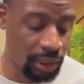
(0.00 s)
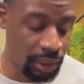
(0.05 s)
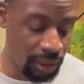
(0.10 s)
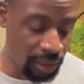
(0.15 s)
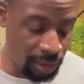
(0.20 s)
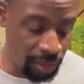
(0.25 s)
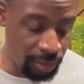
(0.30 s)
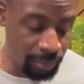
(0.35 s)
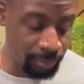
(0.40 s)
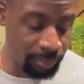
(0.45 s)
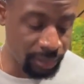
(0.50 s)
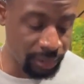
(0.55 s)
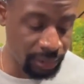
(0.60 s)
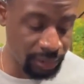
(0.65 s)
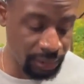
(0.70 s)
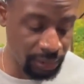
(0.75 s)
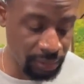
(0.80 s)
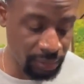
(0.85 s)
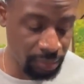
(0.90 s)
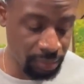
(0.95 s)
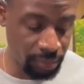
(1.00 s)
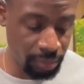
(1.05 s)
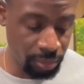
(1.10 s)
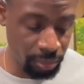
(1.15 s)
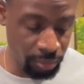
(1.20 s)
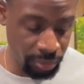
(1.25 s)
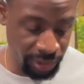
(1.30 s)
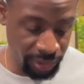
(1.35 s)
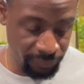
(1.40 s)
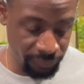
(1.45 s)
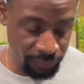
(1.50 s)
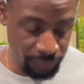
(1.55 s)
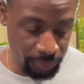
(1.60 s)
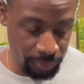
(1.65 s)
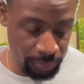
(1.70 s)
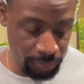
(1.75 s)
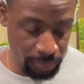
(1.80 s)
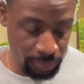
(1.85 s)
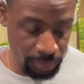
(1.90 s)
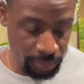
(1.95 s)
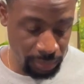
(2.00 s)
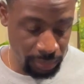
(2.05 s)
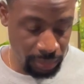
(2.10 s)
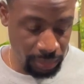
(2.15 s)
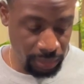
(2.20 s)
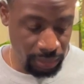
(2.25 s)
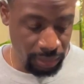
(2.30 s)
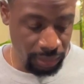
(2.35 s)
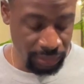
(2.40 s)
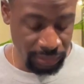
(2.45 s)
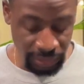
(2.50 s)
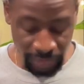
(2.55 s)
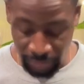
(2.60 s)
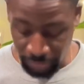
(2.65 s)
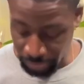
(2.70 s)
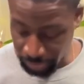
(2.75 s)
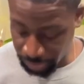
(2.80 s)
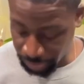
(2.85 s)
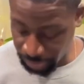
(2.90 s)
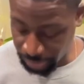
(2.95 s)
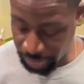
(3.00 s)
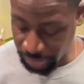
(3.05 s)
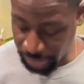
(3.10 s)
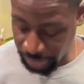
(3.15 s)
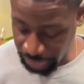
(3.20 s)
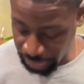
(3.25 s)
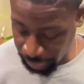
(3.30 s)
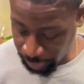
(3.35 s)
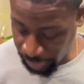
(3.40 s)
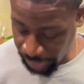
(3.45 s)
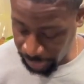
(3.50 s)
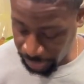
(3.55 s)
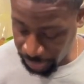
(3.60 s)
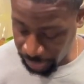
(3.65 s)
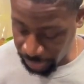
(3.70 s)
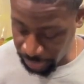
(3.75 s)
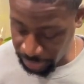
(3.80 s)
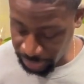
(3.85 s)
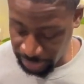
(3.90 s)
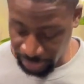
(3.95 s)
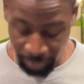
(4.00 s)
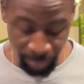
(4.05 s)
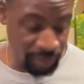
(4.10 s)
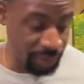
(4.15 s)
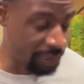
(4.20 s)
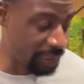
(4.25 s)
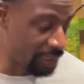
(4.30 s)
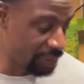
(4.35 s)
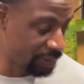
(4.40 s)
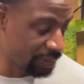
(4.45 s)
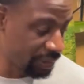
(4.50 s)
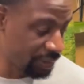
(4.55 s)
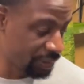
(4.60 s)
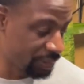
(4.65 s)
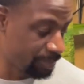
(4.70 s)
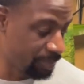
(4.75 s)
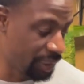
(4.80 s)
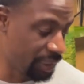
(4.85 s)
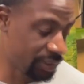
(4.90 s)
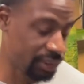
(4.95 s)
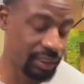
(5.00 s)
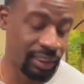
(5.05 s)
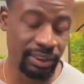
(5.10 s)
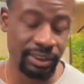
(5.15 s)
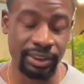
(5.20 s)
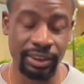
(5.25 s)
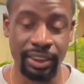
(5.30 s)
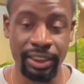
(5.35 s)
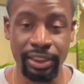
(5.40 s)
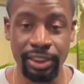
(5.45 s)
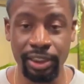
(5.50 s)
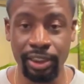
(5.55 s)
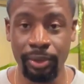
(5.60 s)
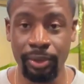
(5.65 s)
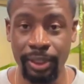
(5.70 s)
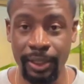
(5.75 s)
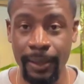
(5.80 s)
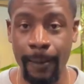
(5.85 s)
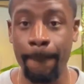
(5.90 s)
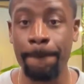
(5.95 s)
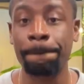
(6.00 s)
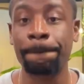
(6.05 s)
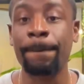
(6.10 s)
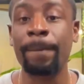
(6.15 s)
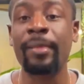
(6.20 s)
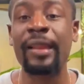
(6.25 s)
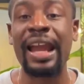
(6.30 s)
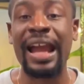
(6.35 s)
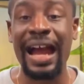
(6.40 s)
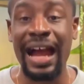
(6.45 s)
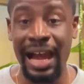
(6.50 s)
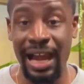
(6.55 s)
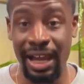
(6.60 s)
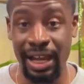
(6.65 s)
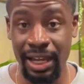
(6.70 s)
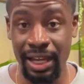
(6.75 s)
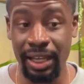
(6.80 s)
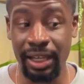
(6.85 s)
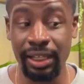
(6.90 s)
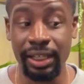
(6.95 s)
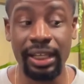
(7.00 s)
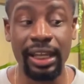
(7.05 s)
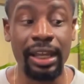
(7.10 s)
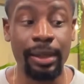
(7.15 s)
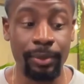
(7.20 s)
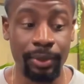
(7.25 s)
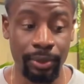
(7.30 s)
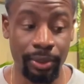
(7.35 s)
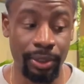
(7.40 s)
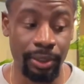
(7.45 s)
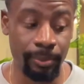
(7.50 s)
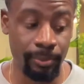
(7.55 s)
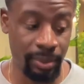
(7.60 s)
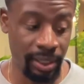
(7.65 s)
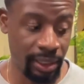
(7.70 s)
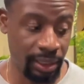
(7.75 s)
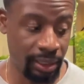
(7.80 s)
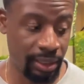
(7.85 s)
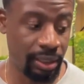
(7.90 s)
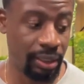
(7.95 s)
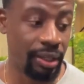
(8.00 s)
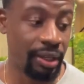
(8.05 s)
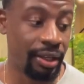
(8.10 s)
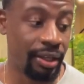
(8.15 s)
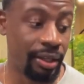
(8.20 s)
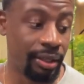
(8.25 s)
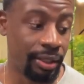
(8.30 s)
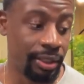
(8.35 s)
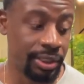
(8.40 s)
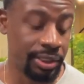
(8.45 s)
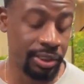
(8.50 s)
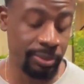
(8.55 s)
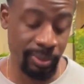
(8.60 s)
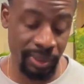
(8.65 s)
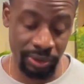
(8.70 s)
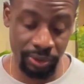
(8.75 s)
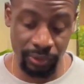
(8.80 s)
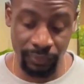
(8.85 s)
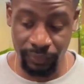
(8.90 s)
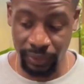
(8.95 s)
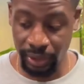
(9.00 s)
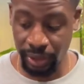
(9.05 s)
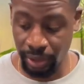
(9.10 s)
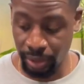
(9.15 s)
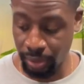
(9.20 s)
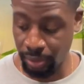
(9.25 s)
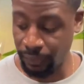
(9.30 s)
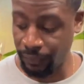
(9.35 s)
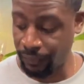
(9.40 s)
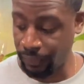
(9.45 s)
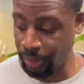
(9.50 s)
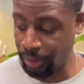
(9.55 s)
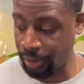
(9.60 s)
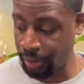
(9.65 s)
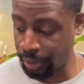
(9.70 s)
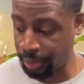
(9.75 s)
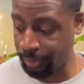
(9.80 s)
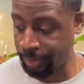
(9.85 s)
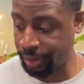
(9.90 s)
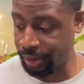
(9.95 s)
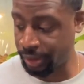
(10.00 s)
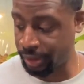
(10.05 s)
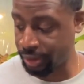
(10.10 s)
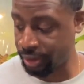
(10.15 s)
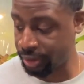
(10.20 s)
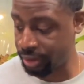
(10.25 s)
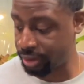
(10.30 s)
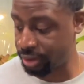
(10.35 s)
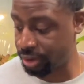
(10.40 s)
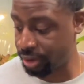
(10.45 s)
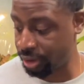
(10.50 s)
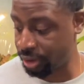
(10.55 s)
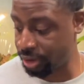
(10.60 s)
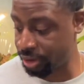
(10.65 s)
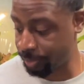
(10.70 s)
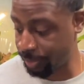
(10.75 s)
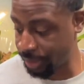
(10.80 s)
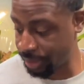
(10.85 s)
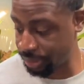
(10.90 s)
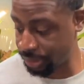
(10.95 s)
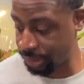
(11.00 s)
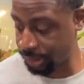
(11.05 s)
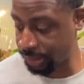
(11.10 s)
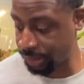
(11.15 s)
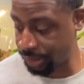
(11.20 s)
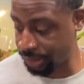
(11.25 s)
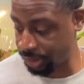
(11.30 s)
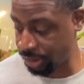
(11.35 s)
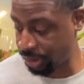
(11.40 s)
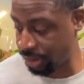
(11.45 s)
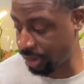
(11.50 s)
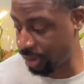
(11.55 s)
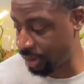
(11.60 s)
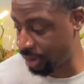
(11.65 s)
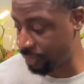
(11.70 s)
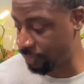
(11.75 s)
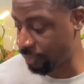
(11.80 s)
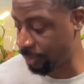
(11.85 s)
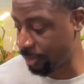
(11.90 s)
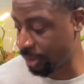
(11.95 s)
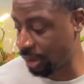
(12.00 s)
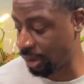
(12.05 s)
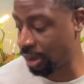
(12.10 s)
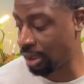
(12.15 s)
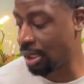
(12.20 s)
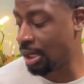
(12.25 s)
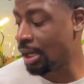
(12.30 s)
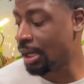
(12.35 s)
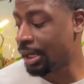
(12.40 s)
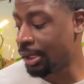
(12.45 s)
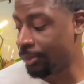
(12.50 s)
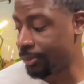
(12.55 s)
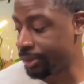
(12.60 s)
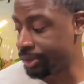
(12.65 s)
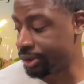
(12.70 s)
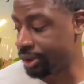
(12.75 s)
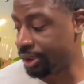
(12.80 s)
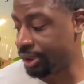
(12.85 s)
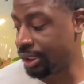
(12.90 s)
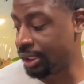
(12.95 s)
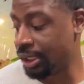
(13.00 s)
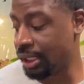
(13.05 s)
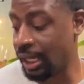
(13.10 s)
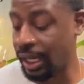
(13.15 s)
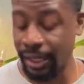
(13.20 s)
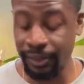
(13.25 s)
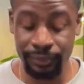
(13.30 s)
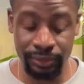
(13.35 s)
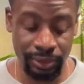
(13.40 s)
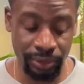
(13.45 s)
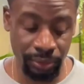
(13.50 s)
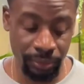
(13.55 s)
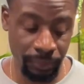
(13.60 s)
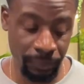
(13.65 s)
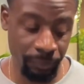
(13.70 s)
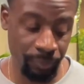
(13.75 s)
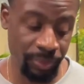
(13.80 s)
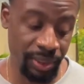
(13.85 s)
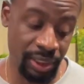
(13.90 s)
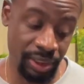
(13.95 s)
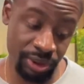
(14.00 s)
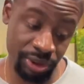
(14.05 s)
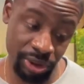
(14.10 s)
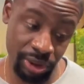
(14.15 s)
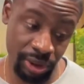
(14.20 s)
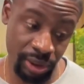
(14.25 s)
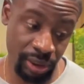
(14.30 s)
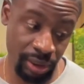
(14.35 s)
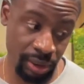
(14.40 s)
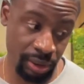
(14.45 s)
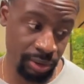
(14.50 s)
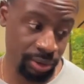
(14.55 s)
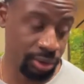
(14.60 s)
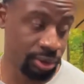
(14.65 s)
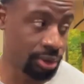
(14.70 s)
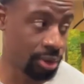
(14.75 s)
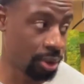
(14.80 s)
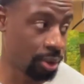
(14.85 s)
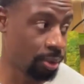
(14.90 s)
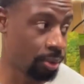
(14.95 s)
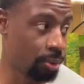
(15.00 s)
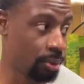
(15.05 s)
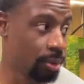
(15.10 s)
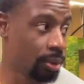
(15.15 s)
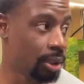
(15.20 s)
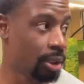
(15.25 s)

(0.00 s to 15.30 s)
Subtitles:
humbly grateful, because I was just about to go to sleep and then I seen this box and I said, you know what, I am going to make a special video for her because she is special and she did this for me where she didn't have to, and she did. So